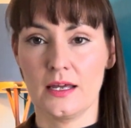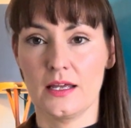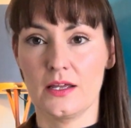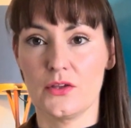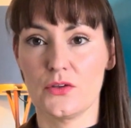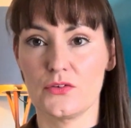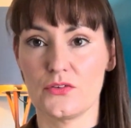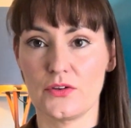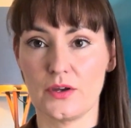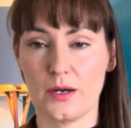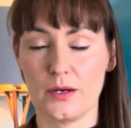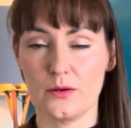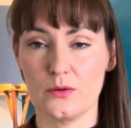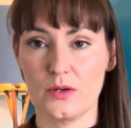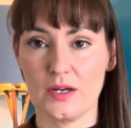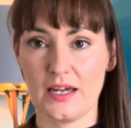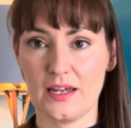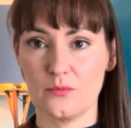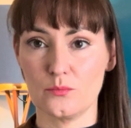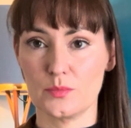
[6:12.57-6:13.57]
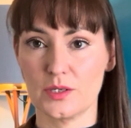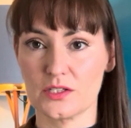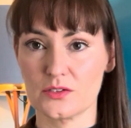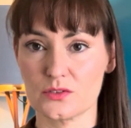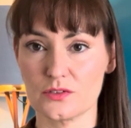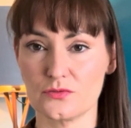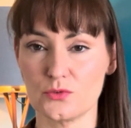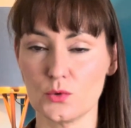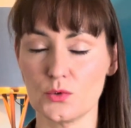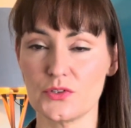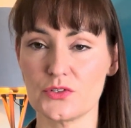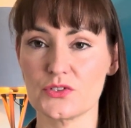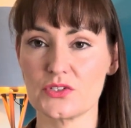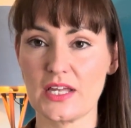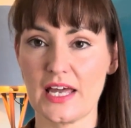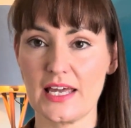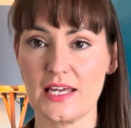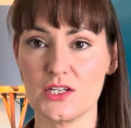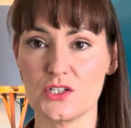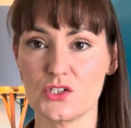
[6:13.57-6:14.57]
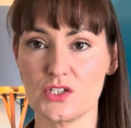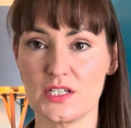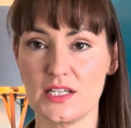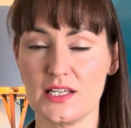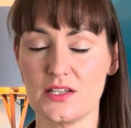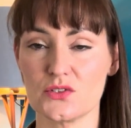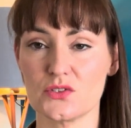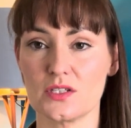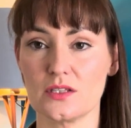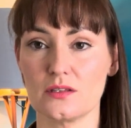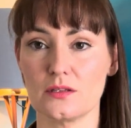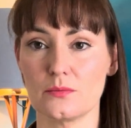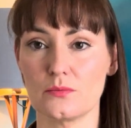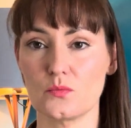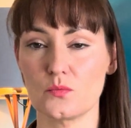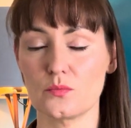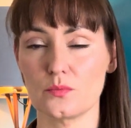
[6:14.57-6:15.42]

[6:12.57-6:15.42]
So, and because of all the stages and the